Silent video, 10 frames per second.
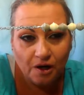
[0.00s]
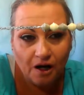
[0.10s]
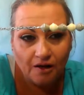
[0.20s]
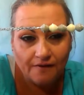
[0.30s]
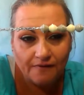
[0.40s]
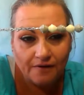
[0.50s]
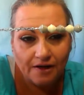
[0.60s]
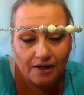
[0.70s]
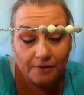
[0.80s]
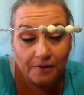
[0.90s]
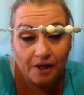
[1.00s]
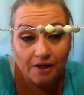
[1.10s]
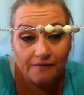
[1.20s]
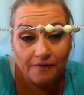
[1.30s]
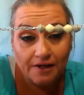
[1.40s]
olive
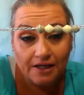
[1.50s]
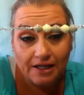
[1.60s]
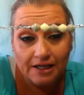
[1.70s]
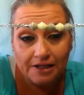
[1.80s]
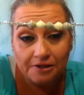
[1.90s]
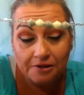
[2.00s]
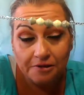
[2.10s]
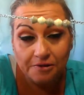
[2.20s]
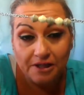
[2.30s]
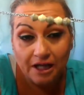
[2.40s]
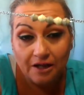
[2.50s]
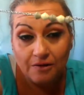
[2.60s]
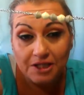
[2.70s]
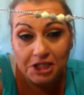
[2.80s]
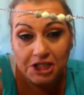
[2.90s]
green and 2
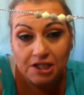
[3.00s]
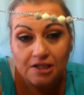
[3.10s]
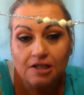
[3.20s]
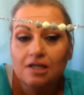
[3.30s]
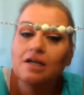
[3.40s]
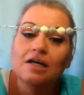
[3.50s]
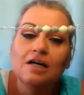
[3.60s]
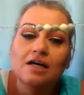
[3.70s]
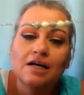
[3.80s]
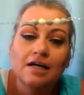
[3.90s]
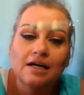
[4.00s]
yellowish.